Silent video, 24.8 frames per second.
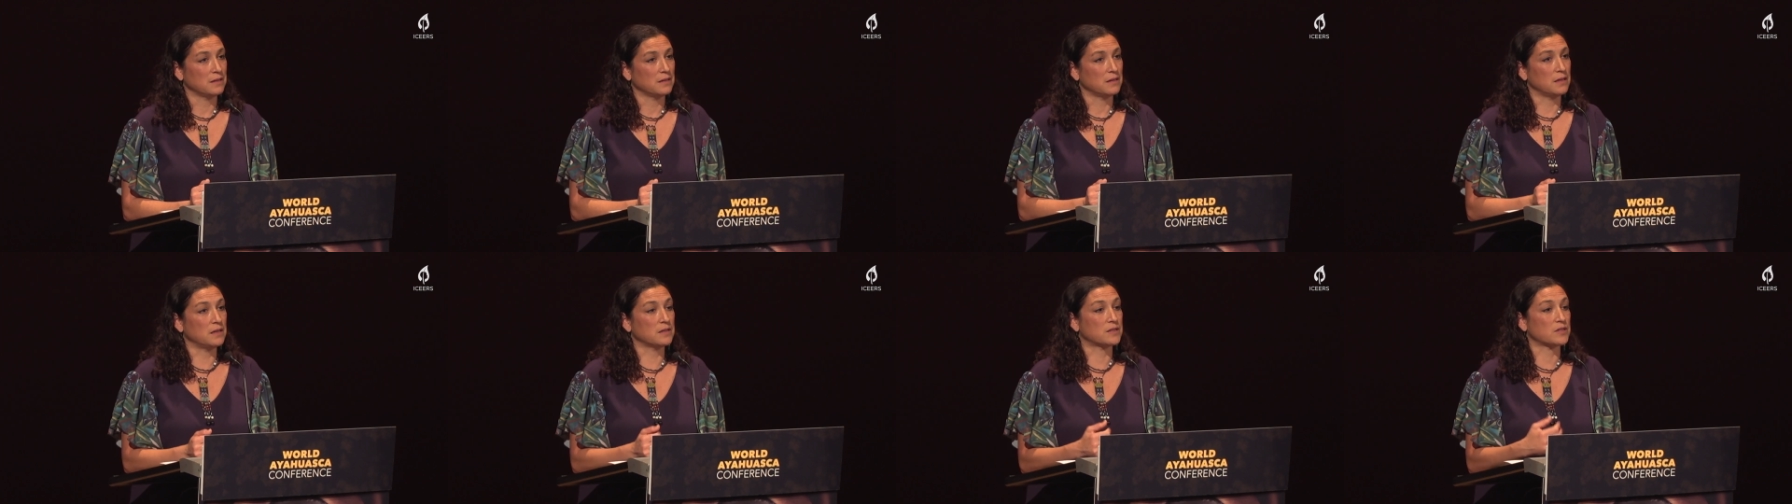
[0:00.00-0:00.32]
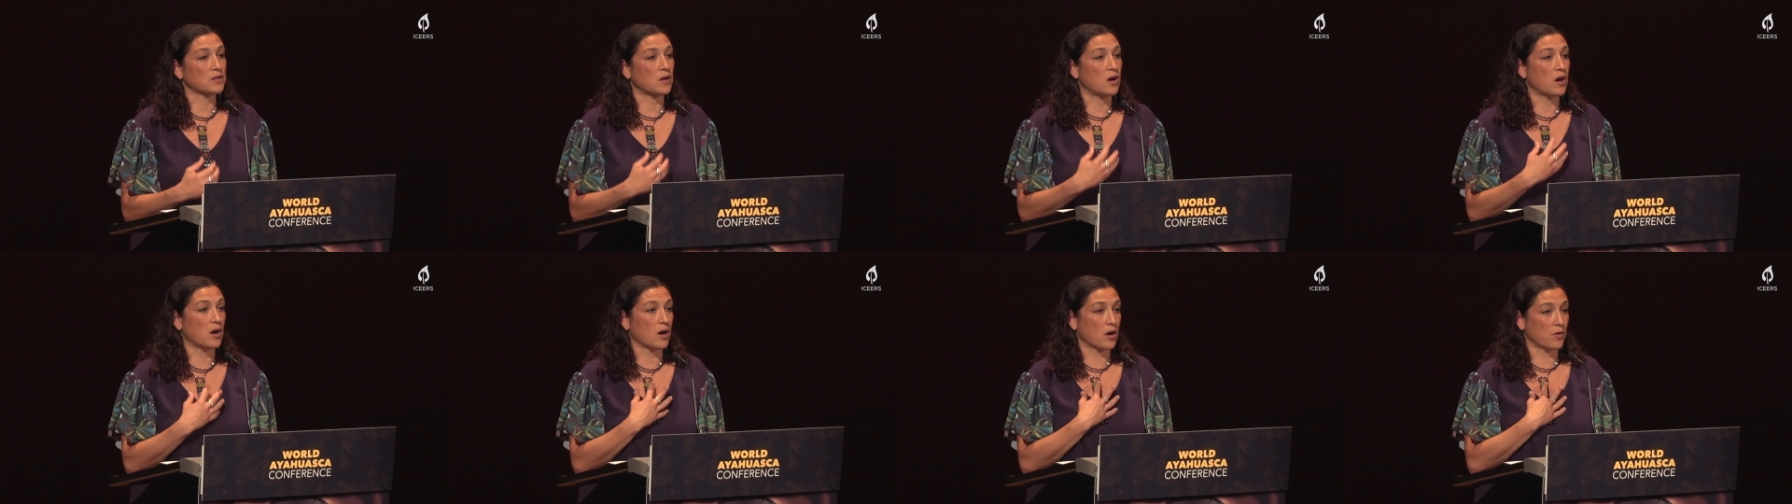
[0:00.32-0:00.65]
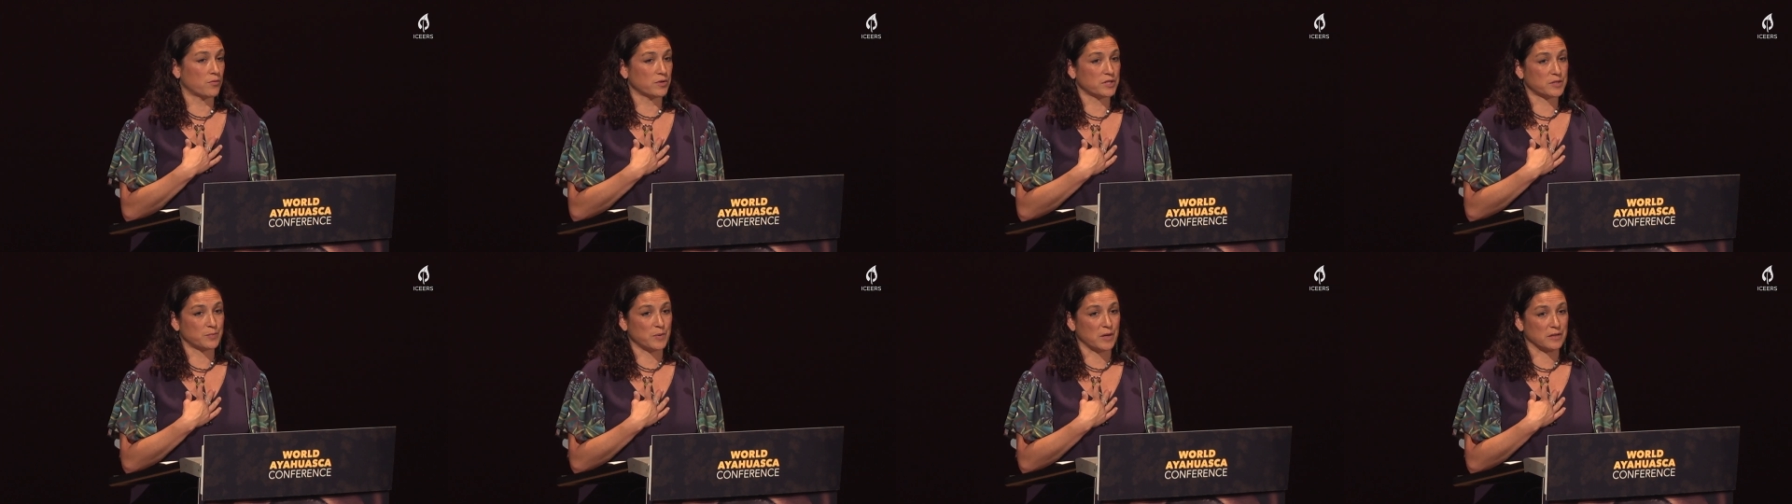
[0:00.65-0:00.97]
it's our
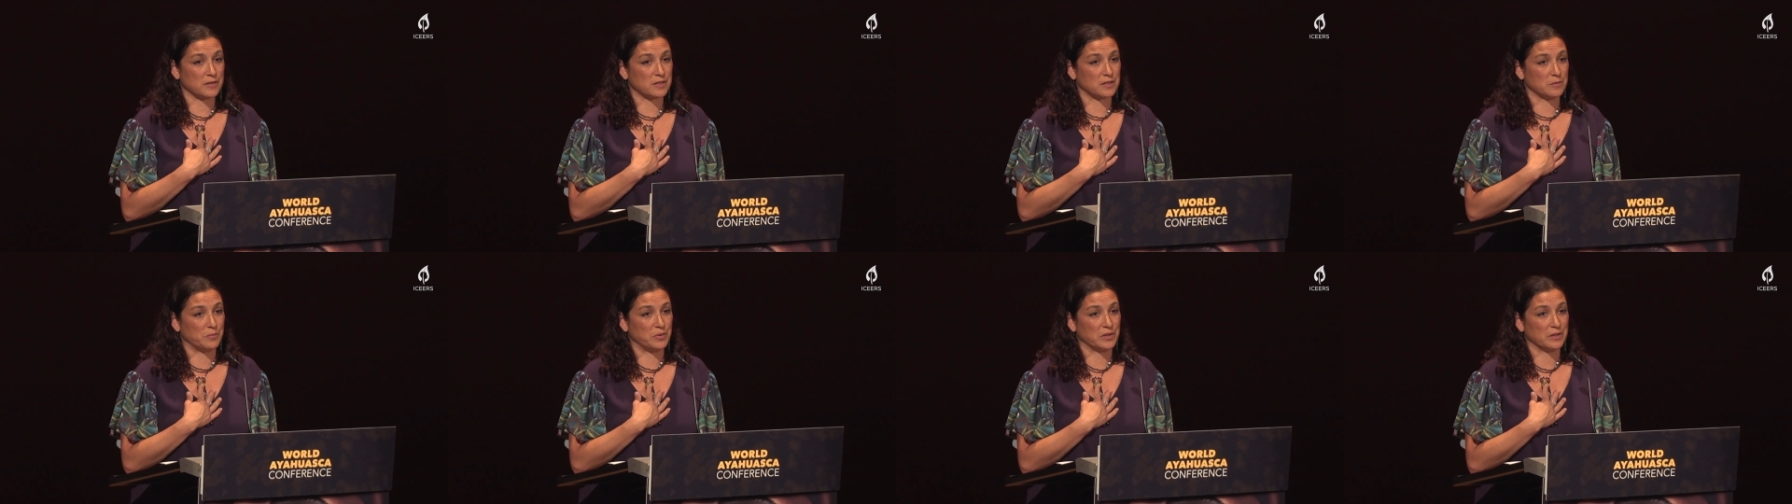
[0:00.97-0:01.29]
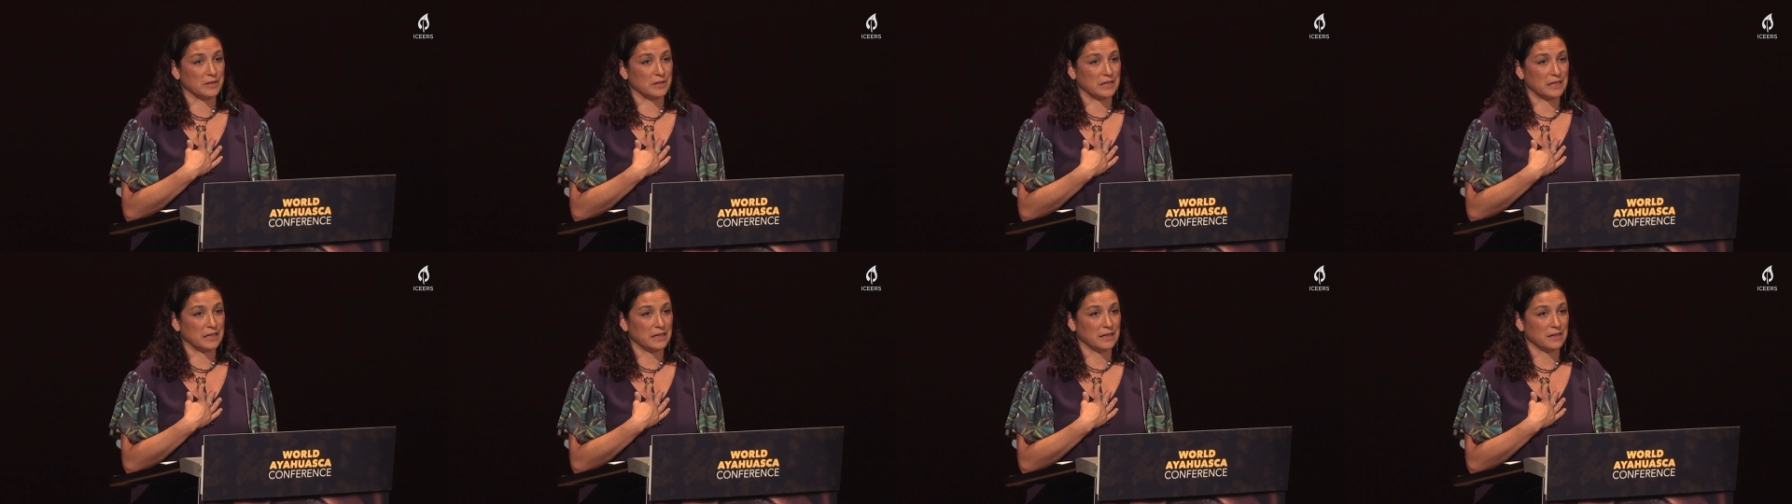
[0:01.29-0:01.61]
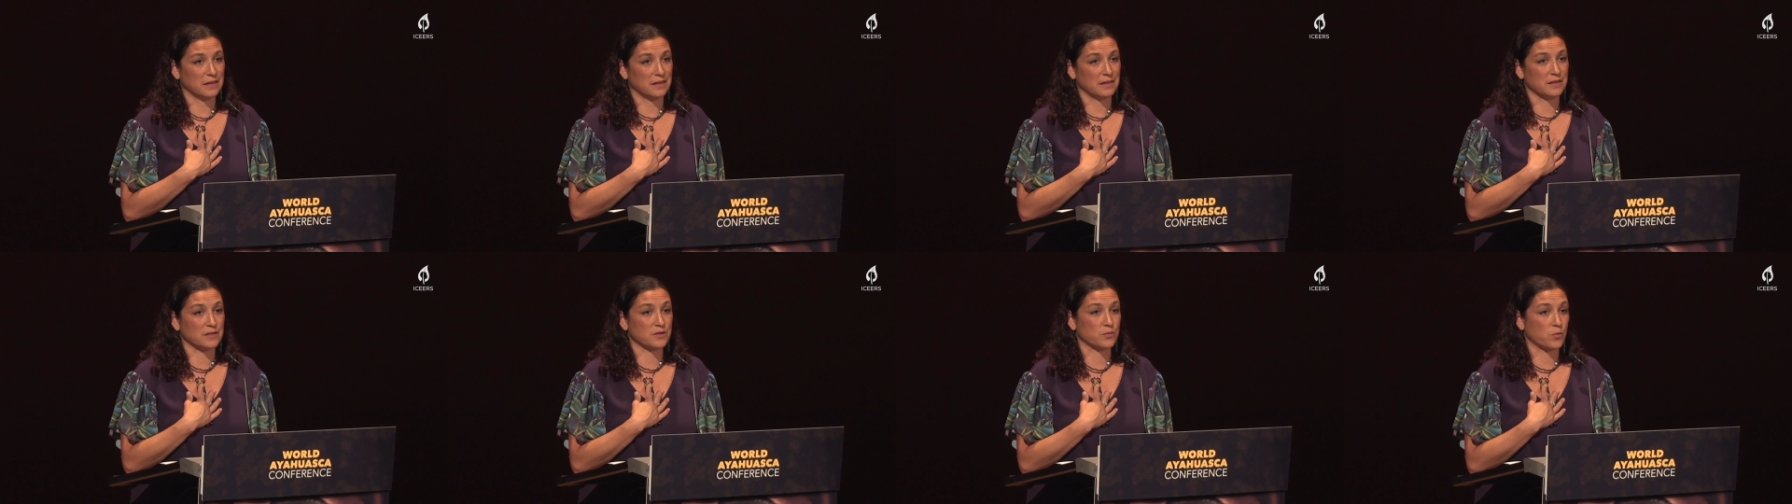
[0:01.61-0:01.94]

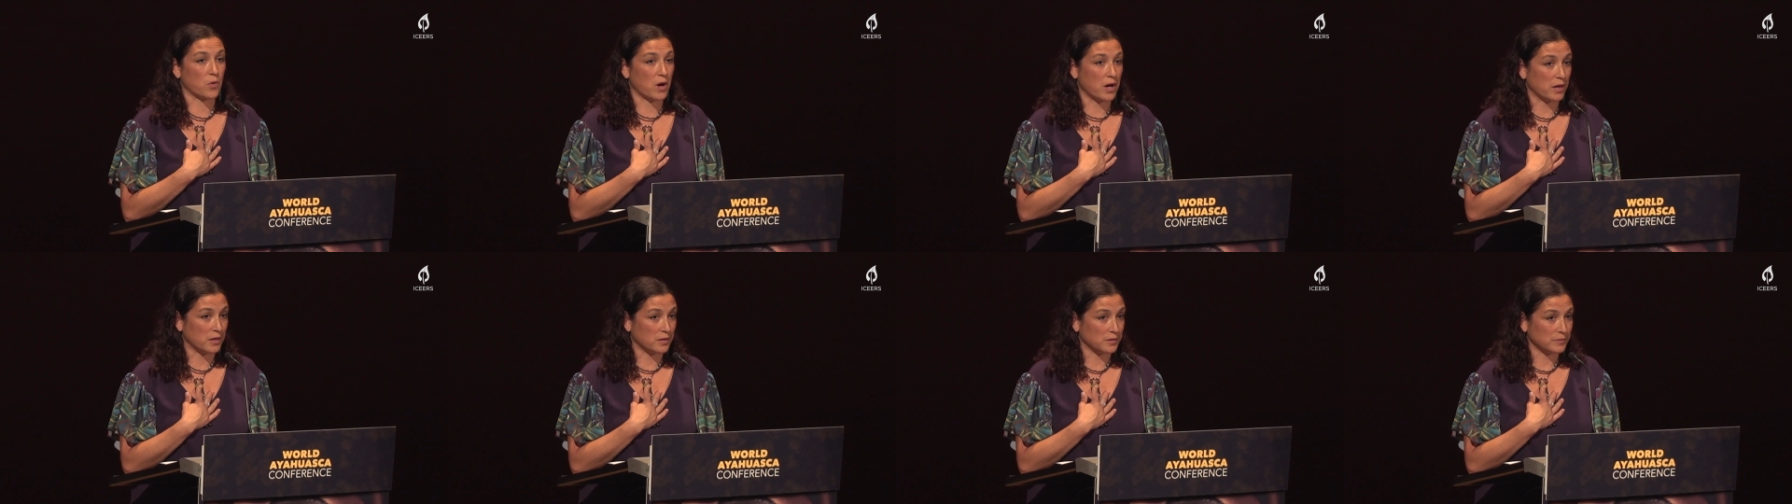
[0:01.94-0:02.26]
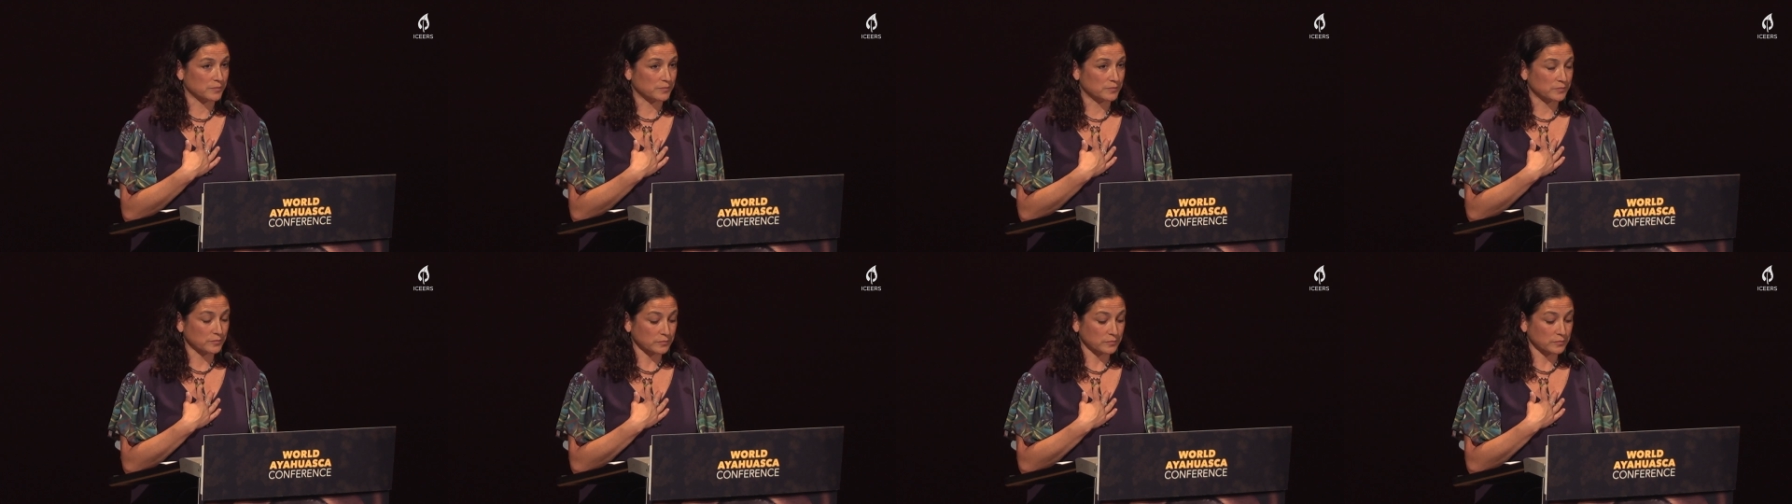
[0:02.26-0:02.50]
responsibility as well.